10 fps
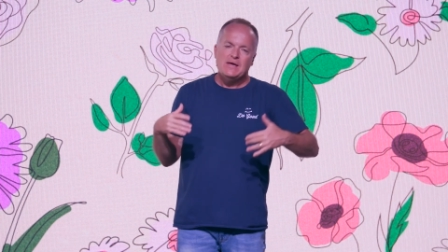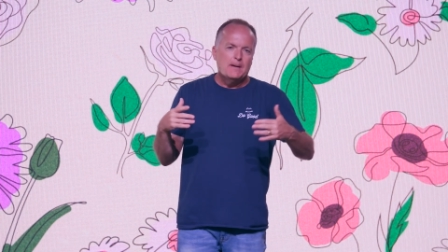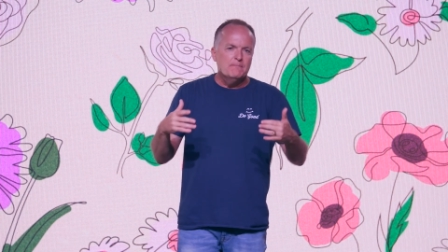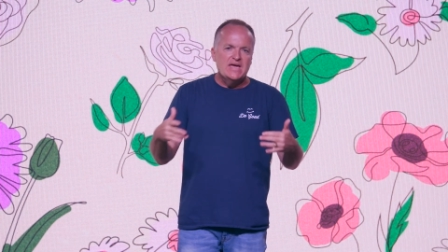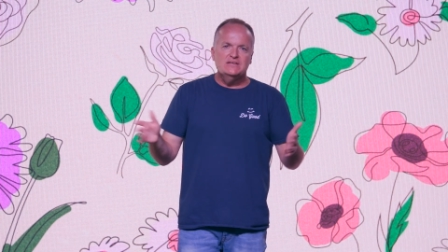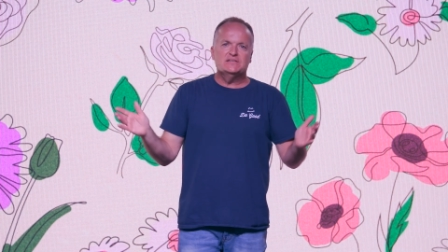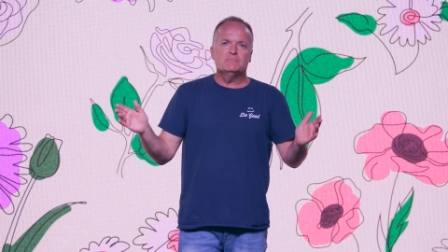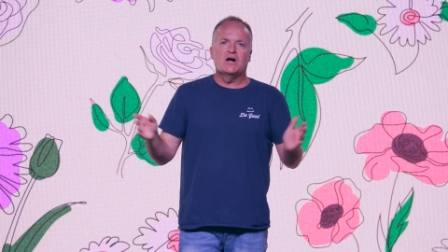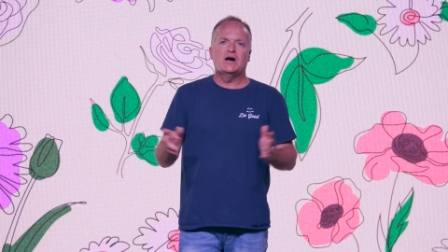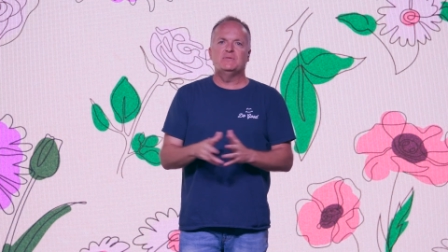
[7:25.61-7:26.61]
Amazing
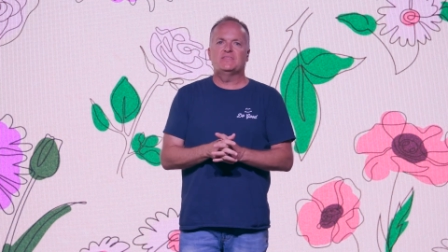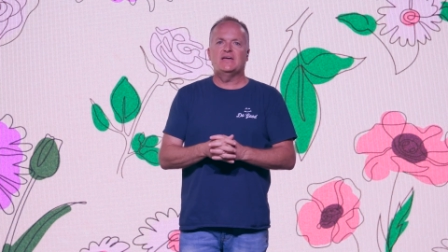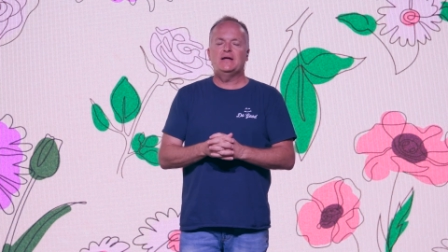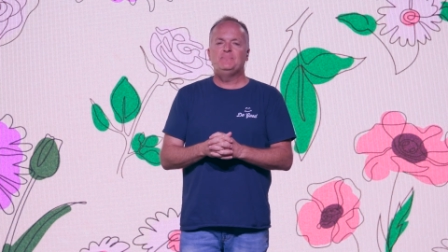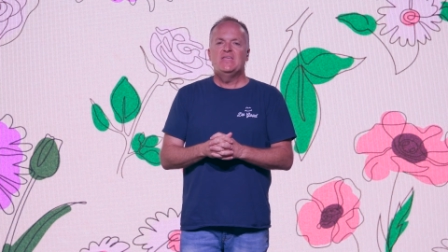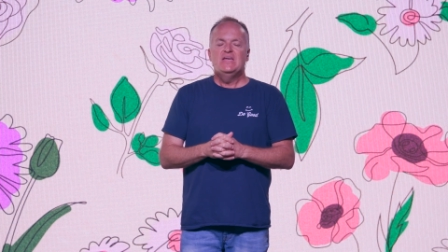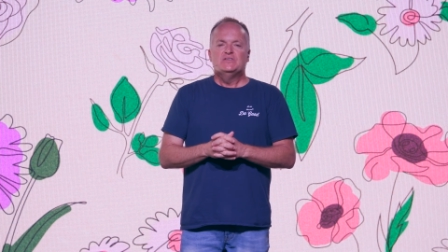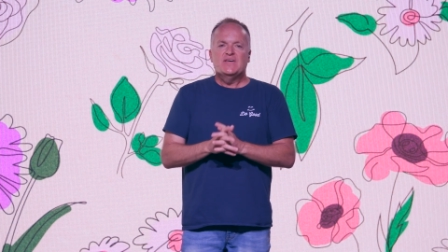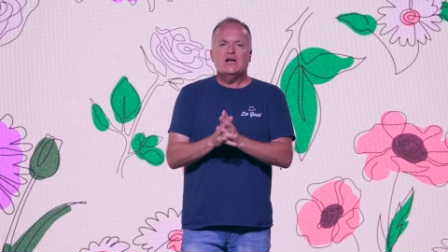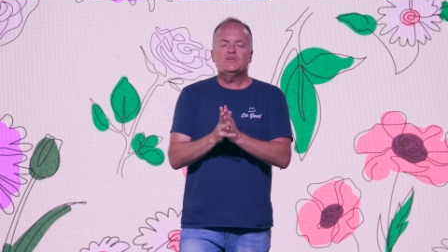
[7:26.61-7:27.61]
mom at that.
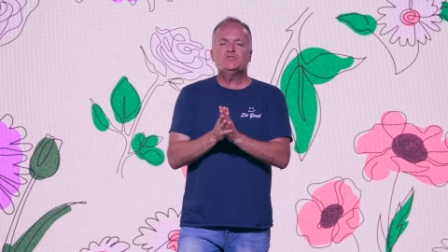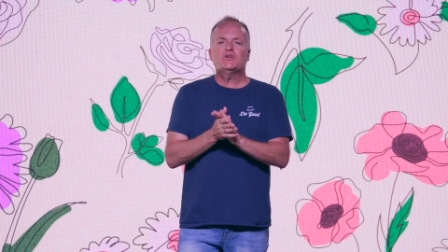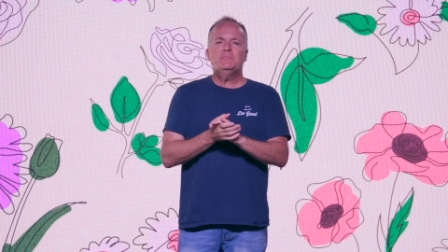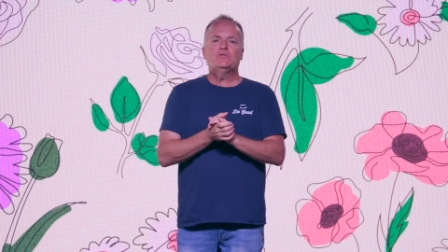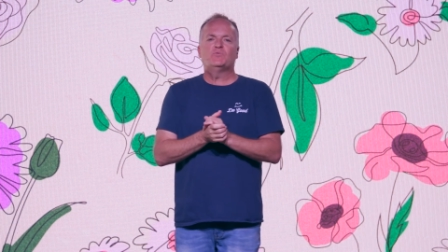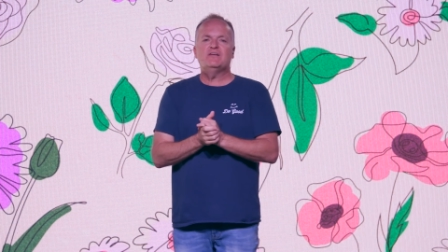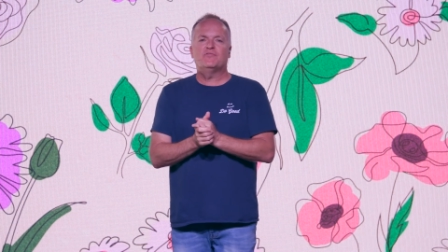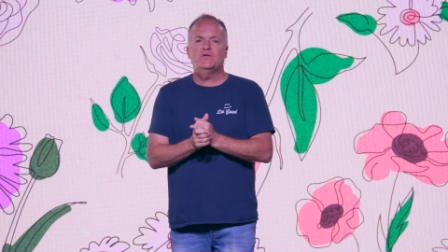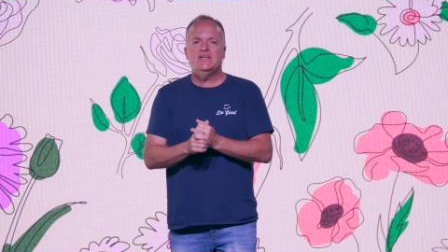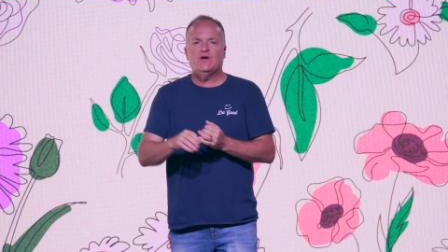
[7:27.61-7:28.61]
They also can be the
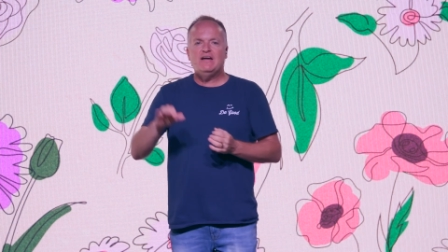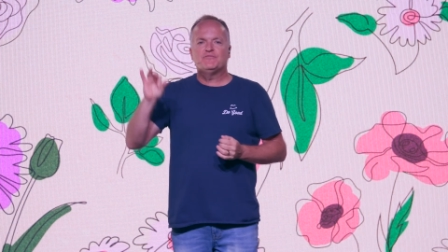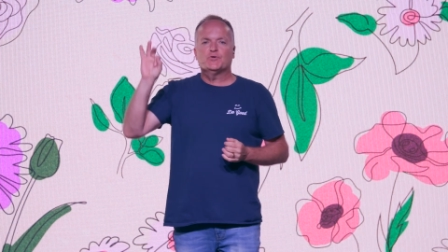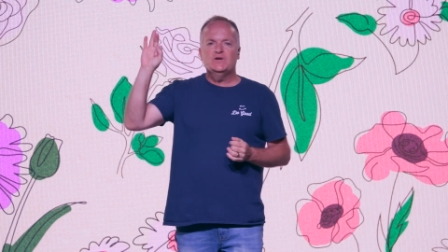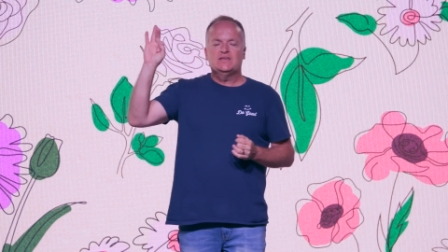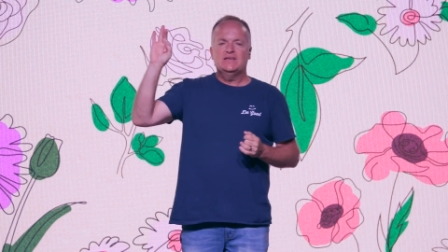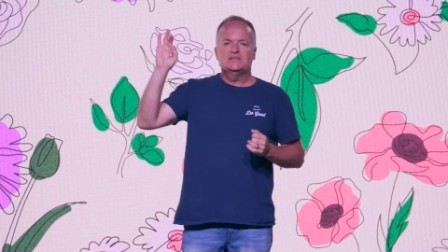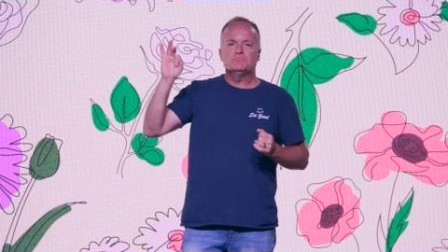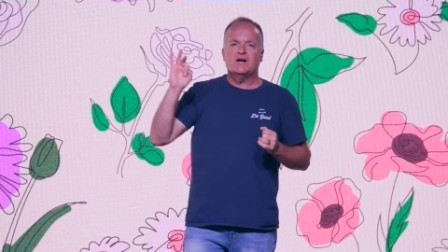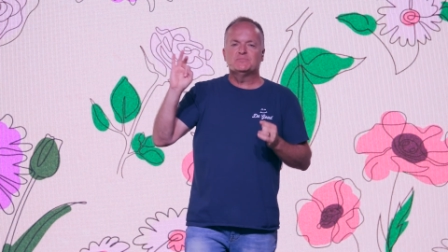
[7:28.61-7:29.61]
referee. I have three
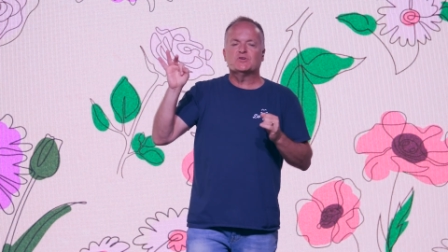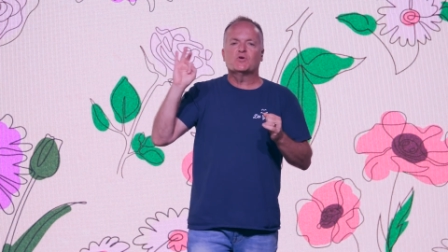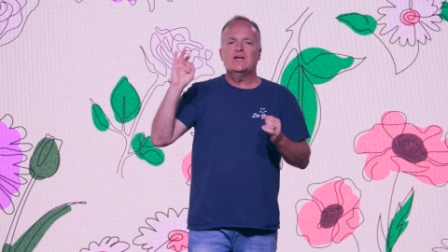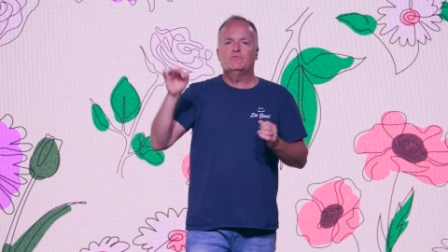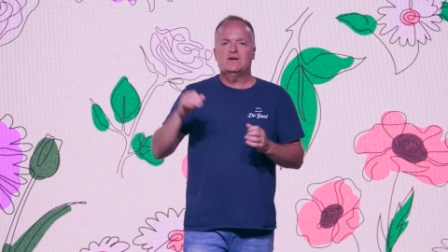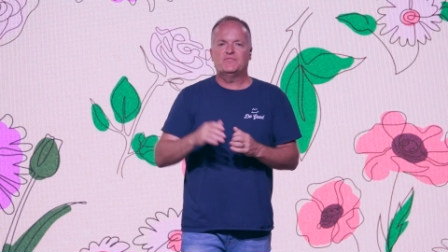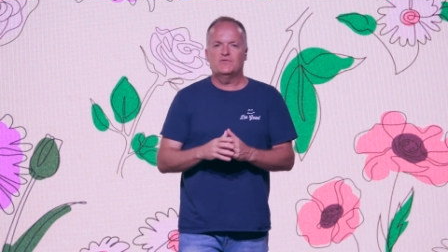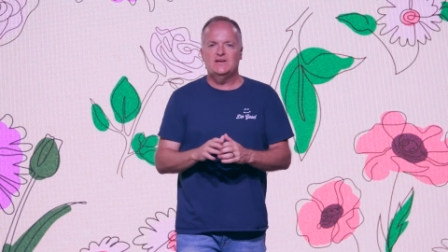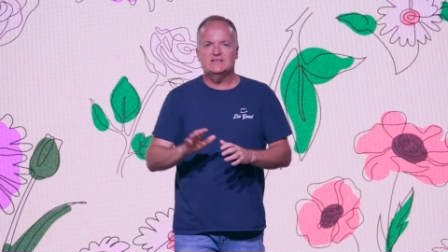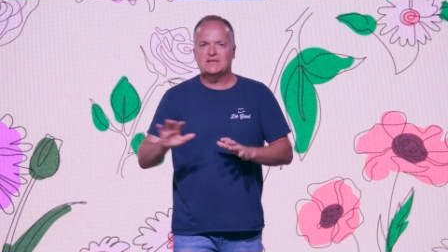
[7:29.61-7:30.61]
kids. Moms are great
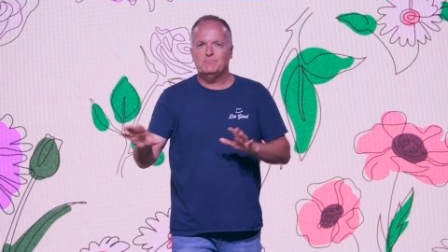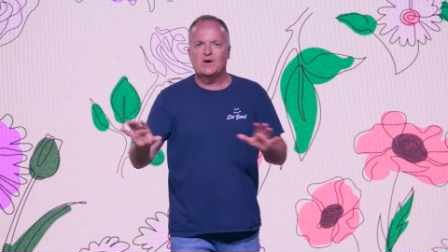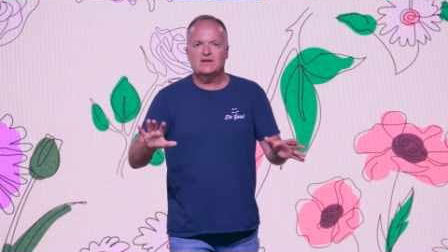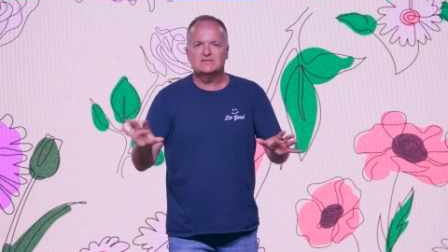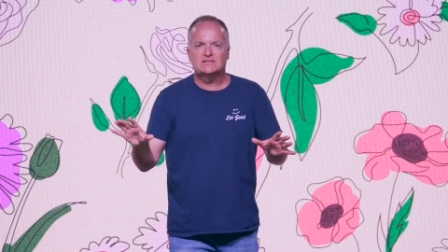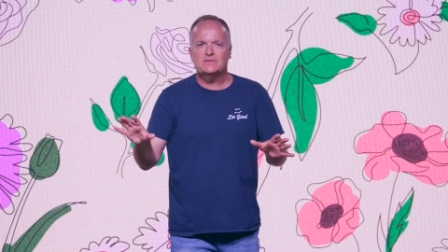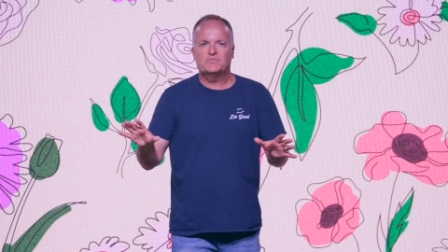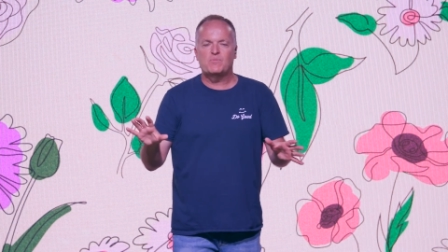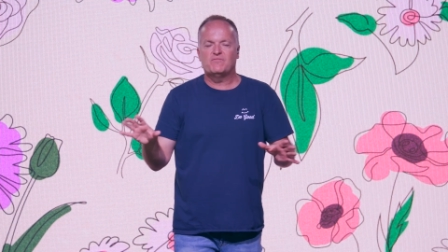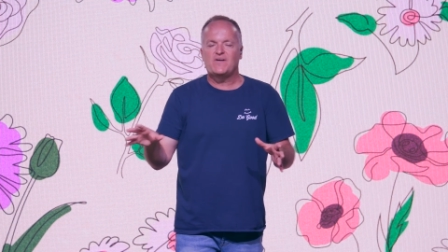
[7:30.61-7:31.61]
referees. They break us up
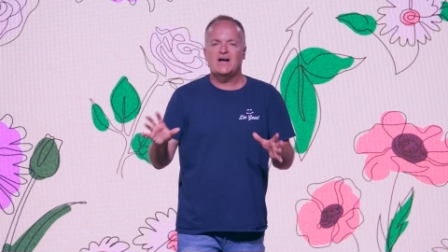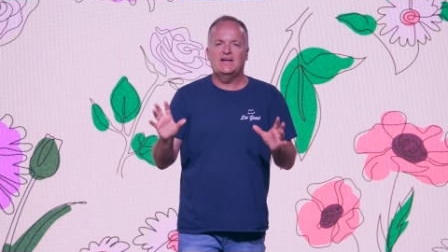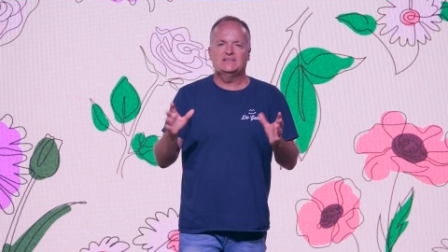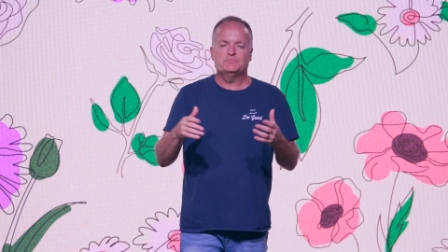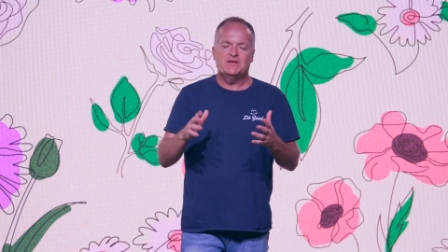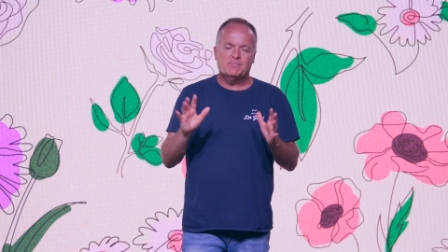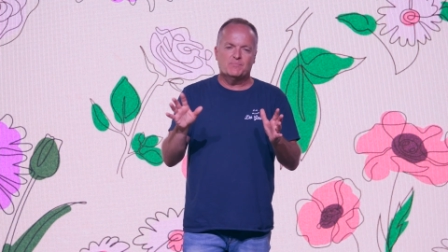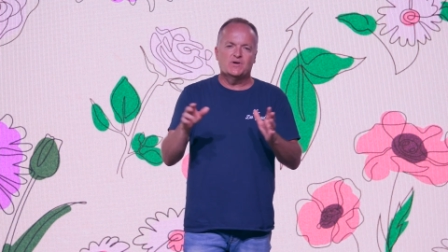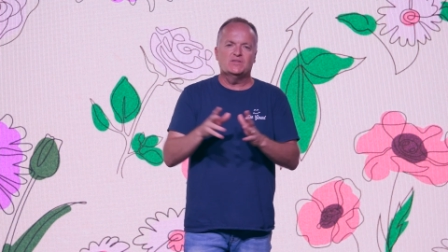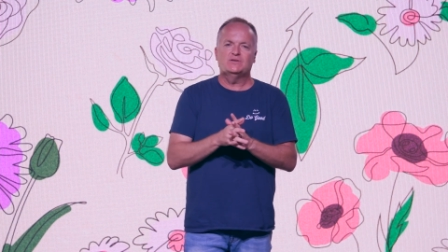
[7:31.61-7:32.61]
from our fights. Me and my
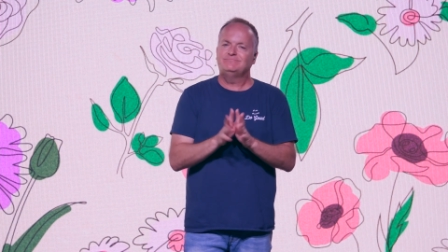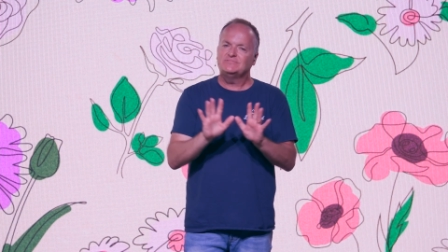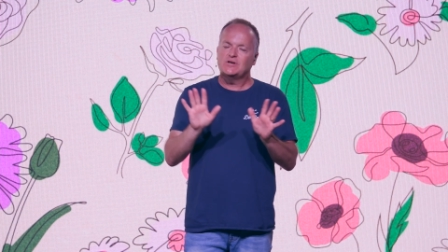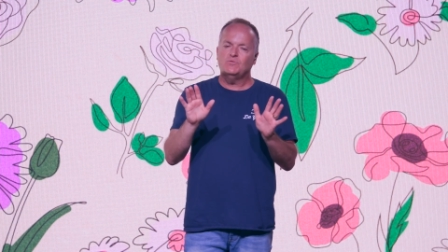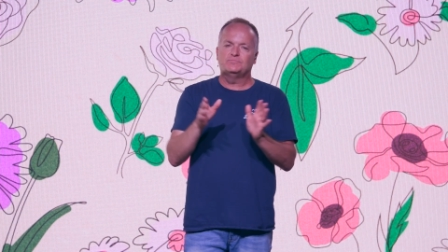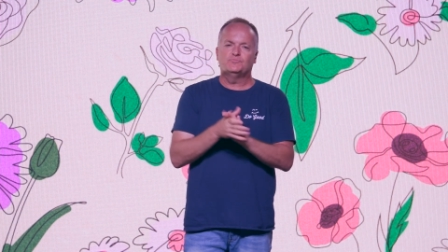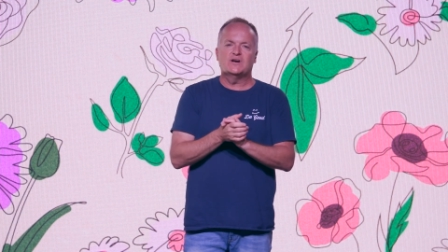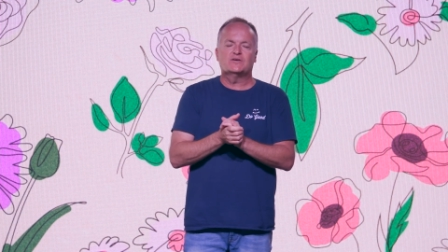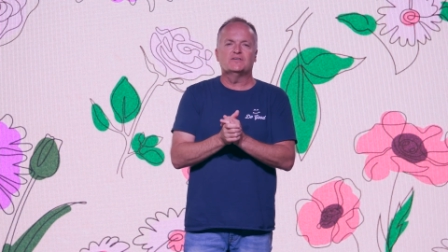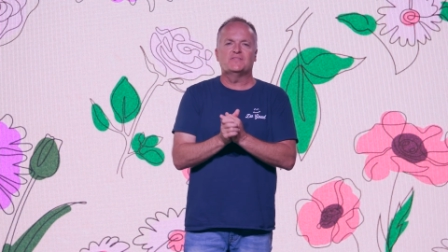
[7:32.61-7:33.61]
brother, no
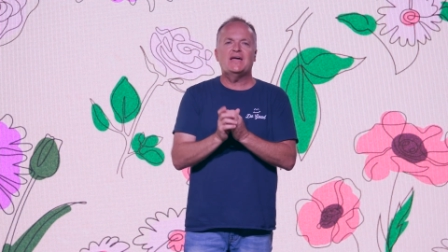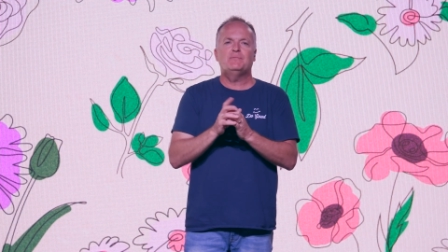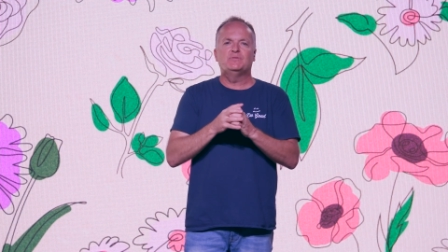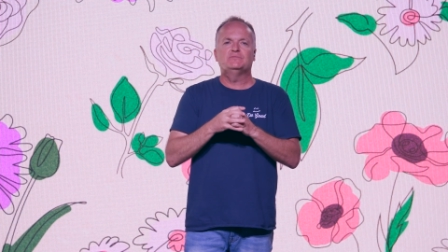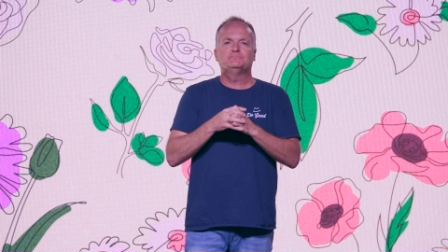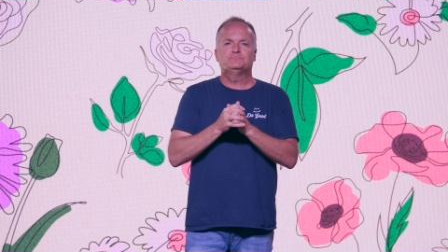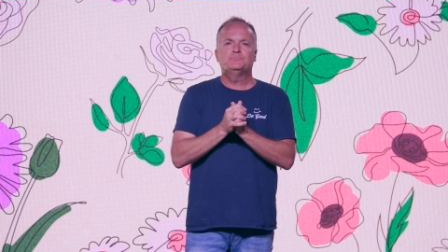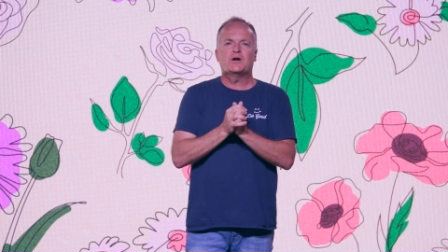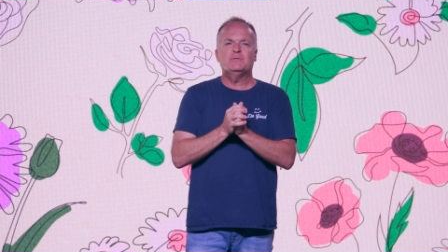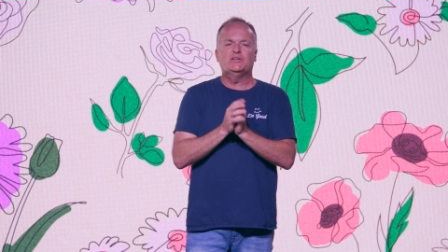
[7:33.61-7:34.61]
record of that, but
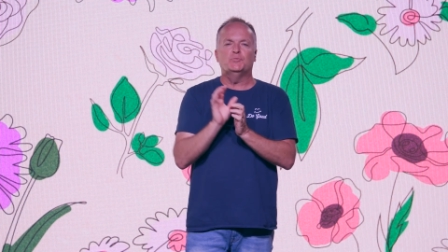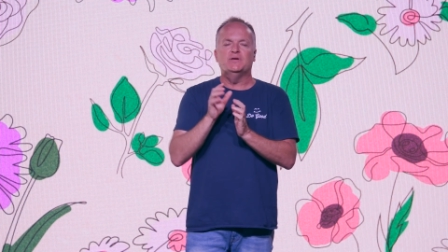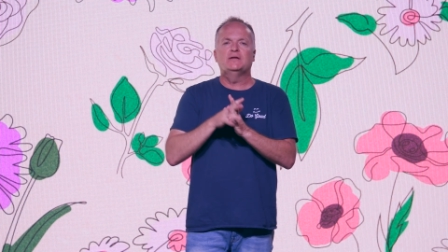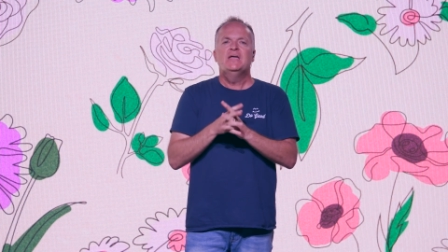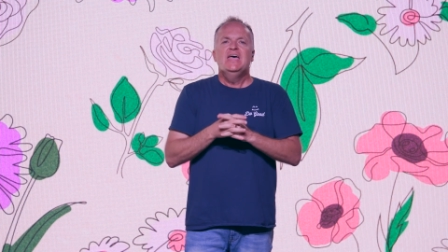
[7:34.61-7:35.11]
probably a little bit.